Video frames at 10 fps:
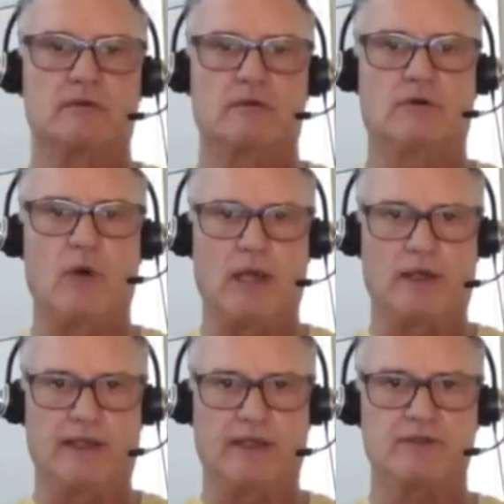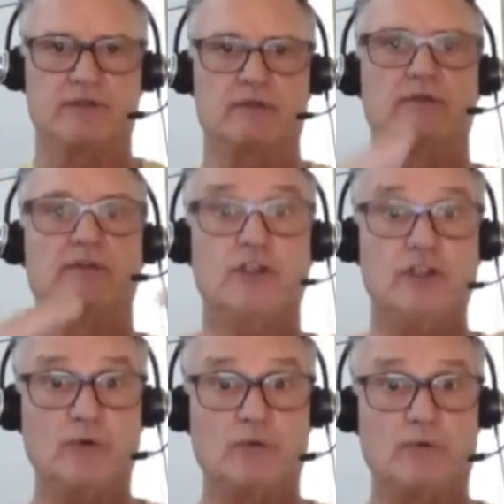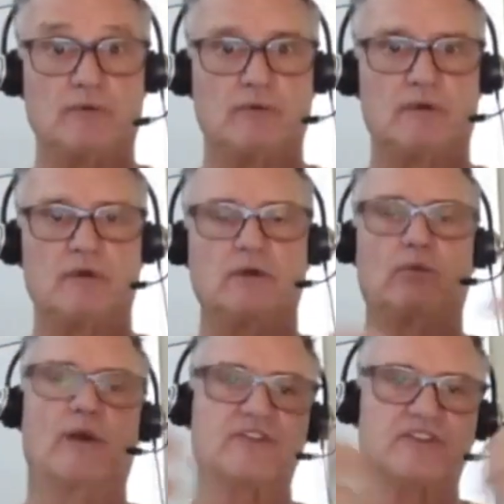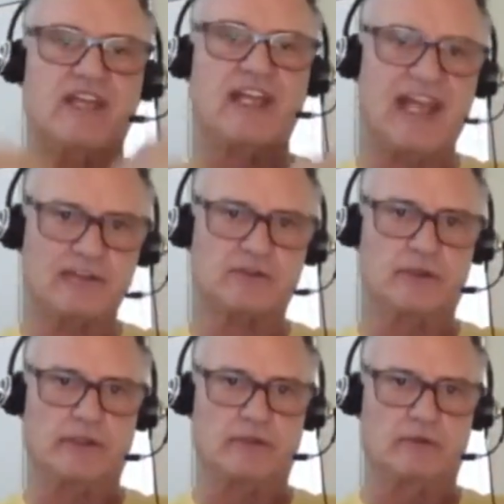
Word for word: qualities to you once they enter you.